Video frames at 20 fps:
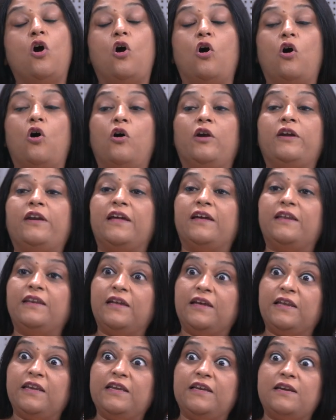or
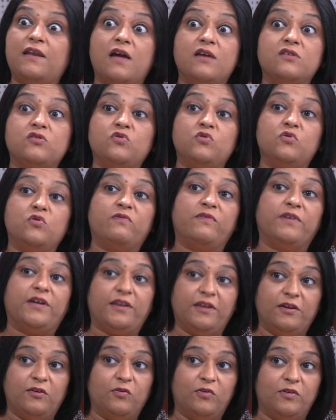technically it has to look
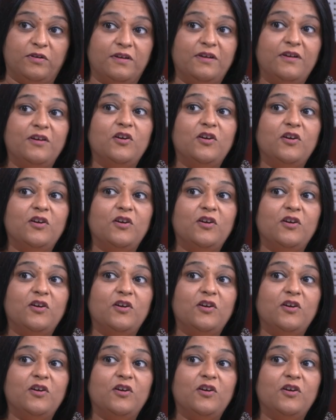very good.